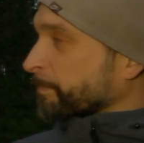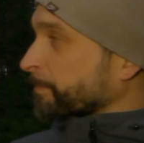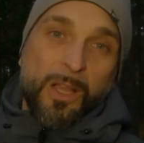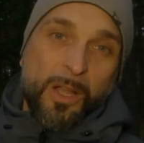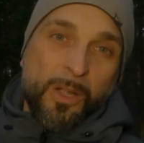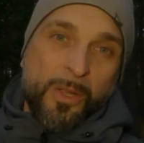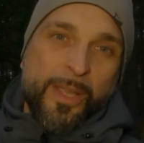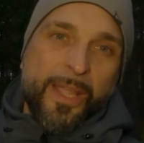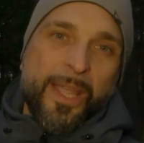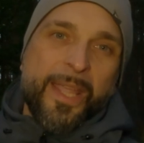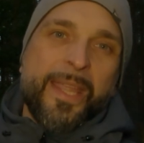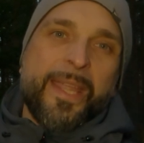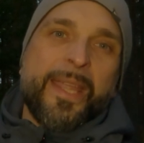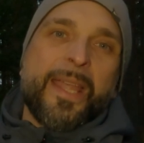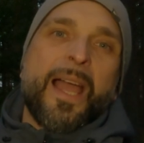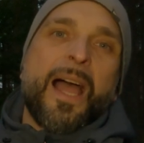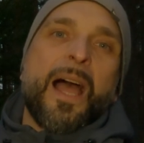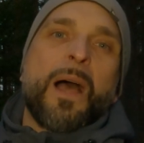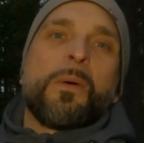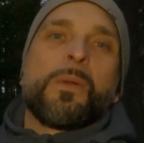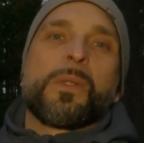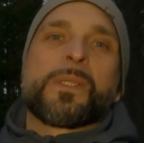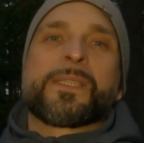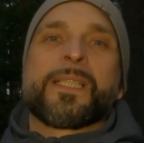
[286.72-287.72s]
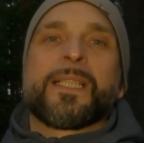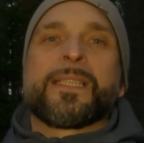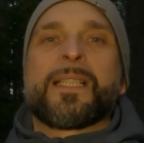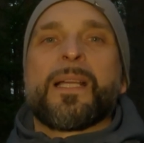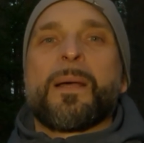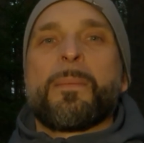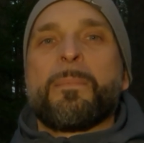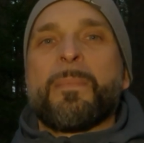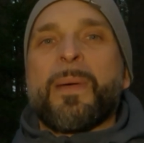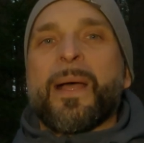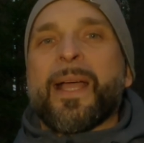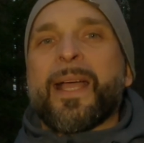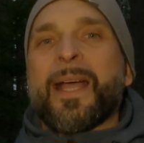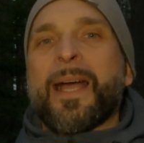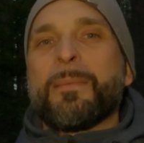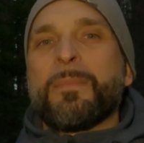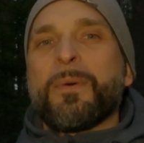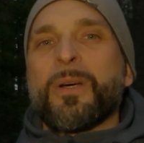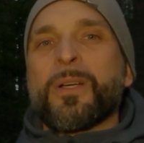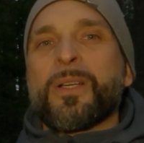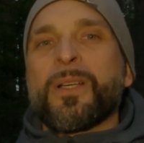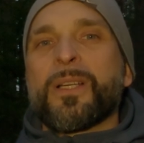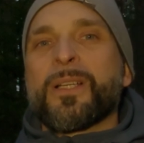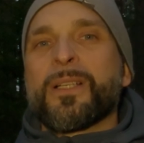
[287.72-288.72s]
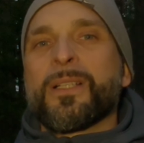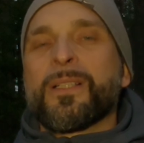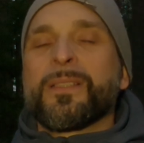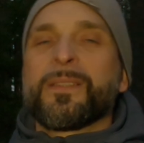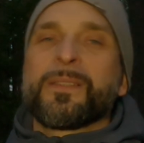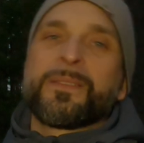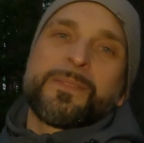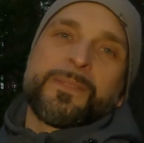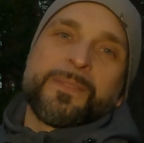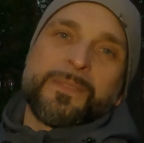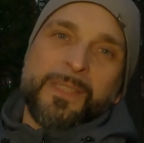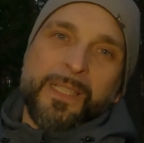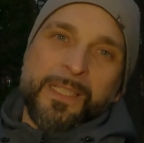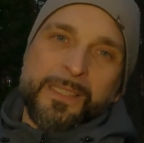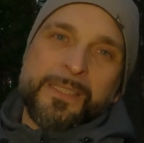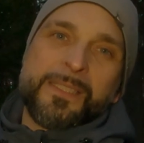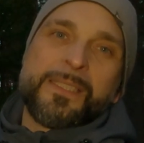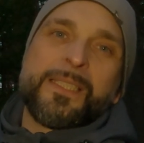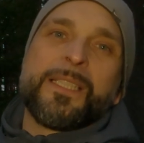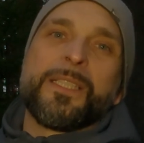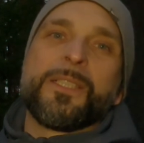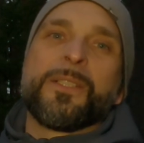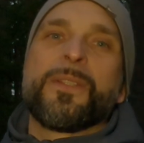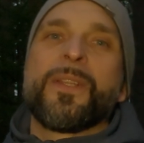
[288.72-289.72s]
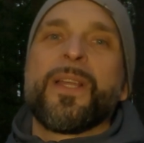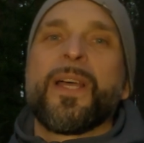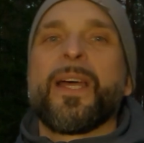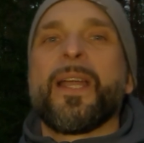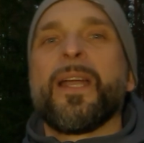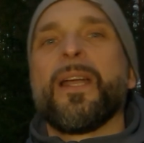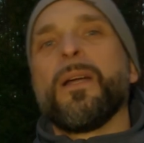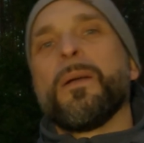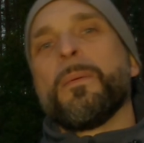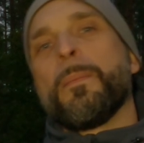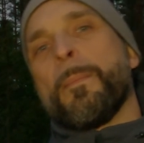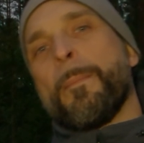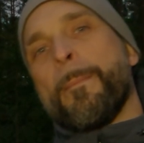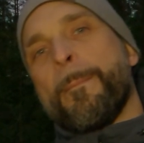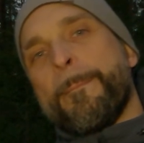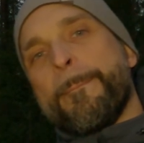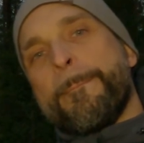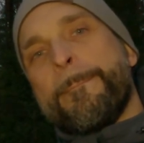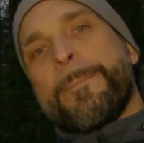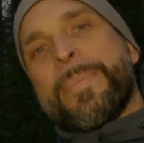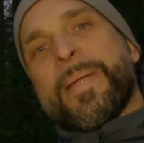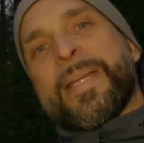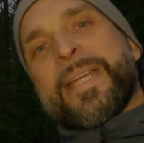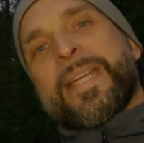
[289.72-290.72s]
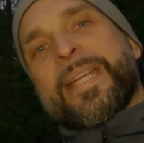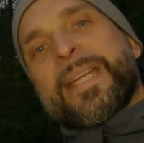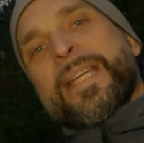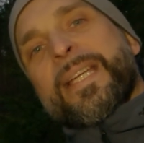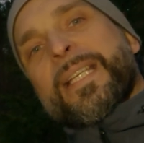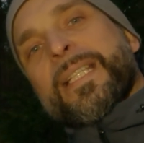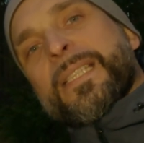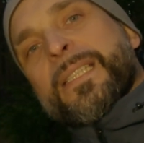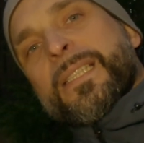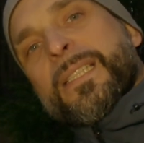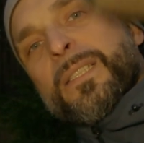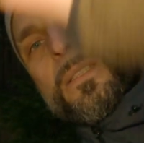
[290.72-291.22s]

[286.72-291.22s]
Okay, I will set up my hammock and see you there. Peace!